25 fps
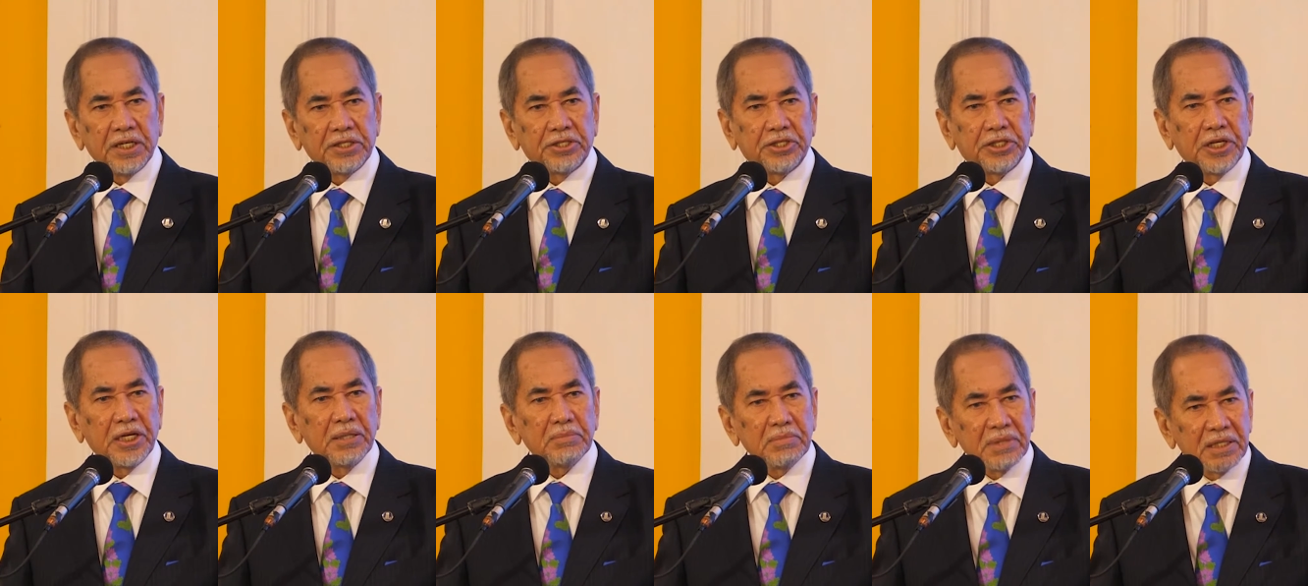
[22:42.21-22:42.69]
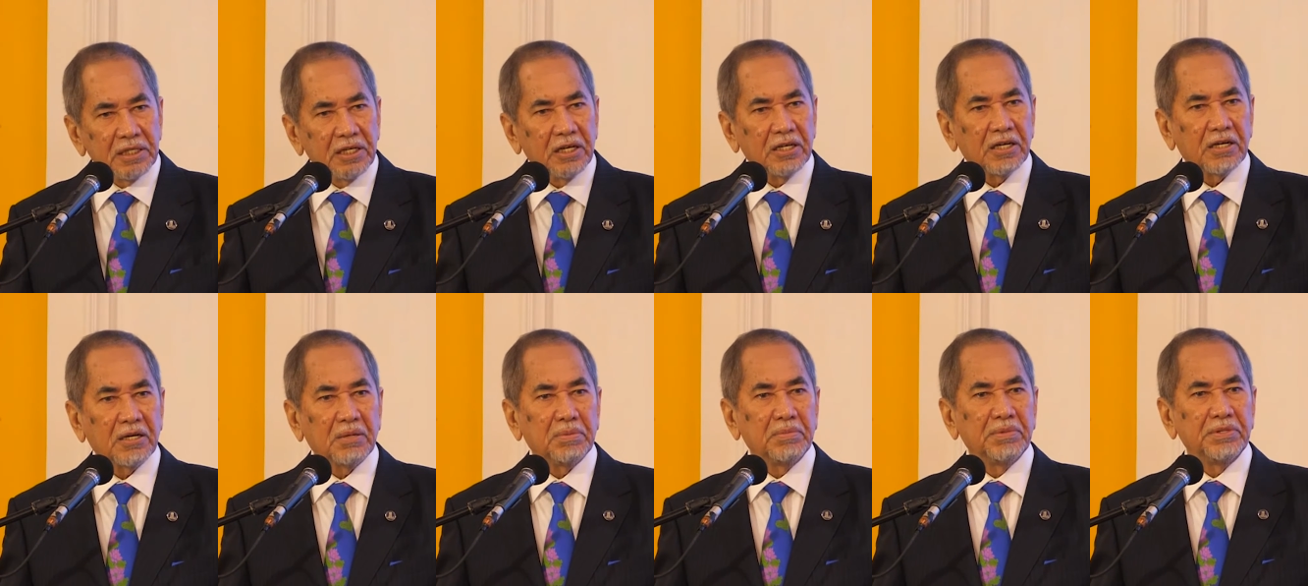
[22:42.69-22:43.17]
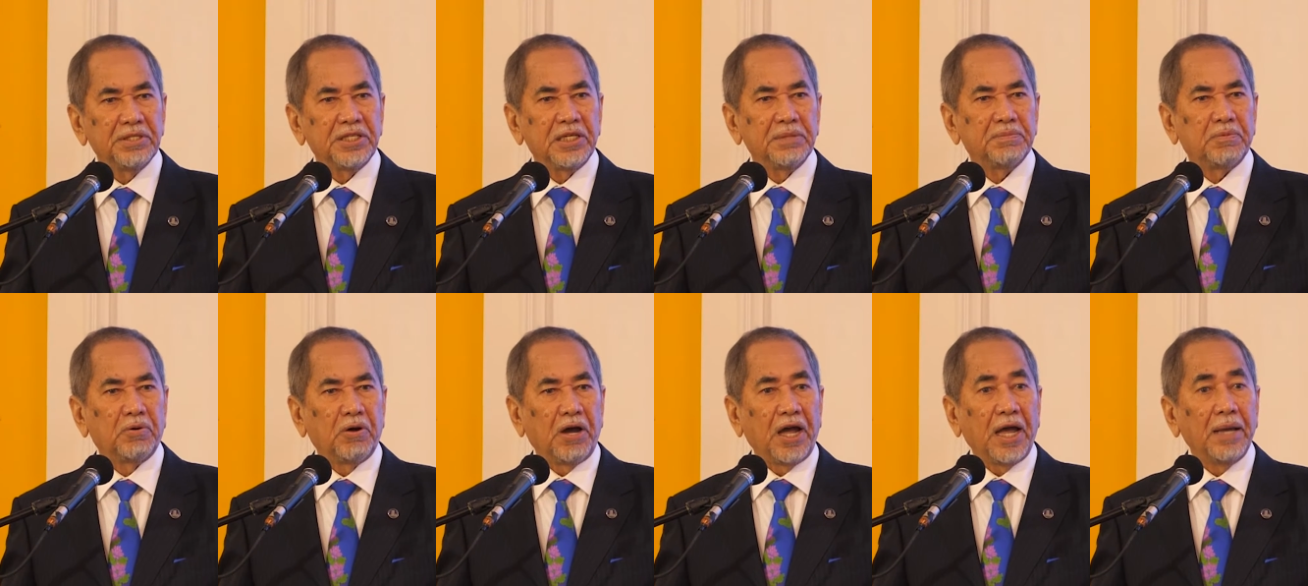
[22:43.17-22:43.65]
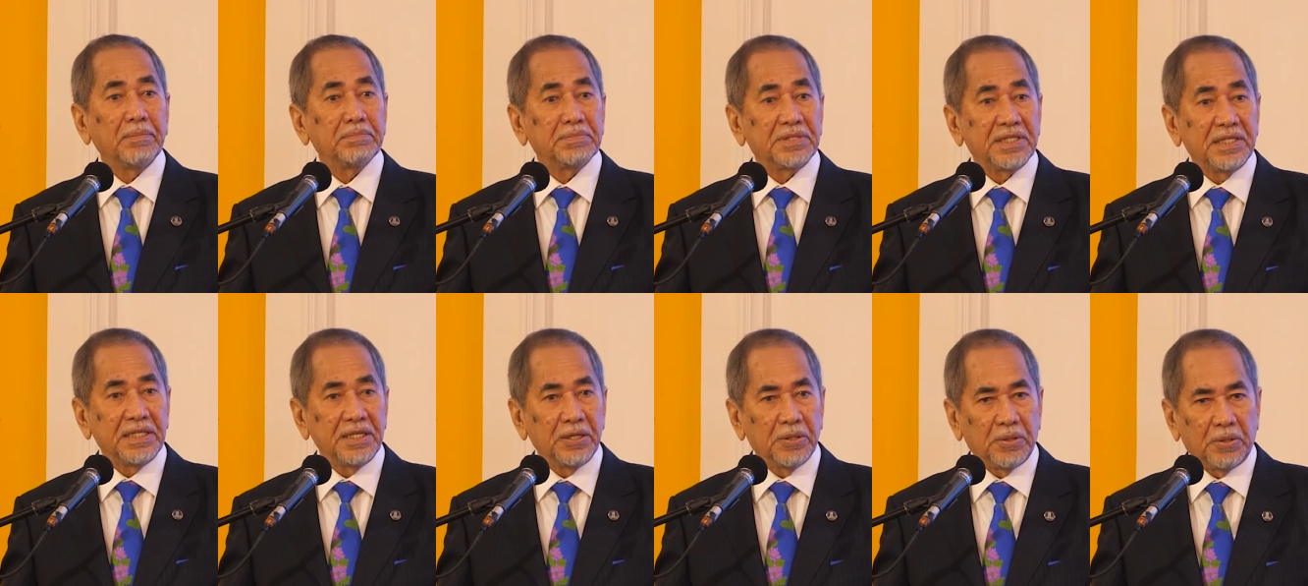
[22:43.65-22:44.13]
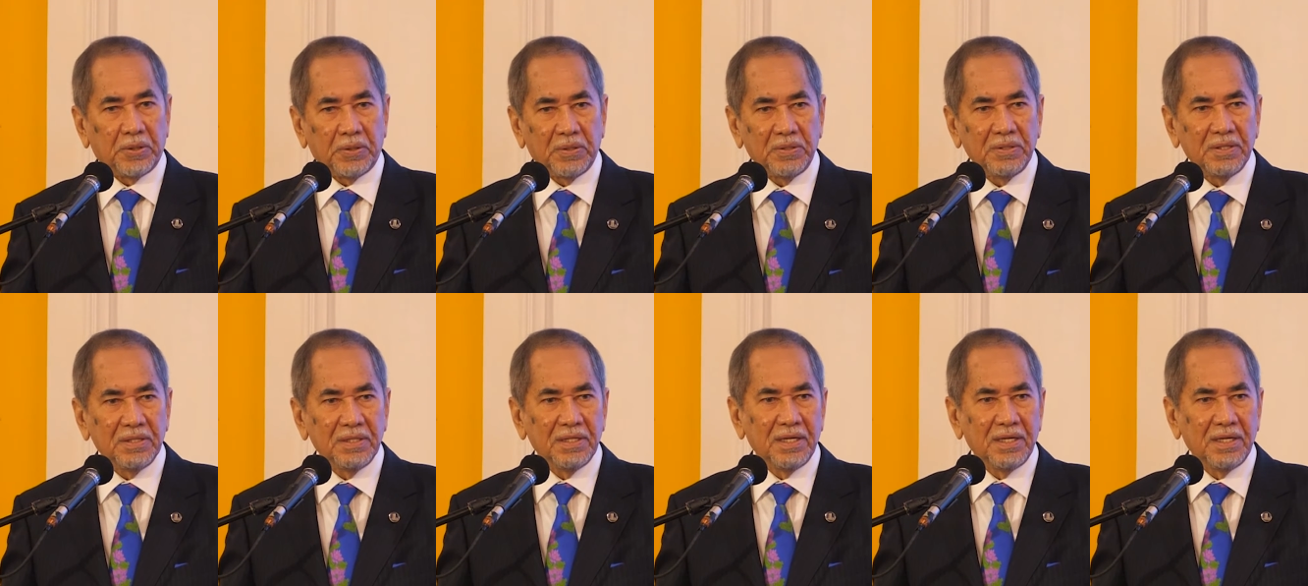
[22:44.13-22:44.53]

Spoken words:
The chairman of the committee for MCO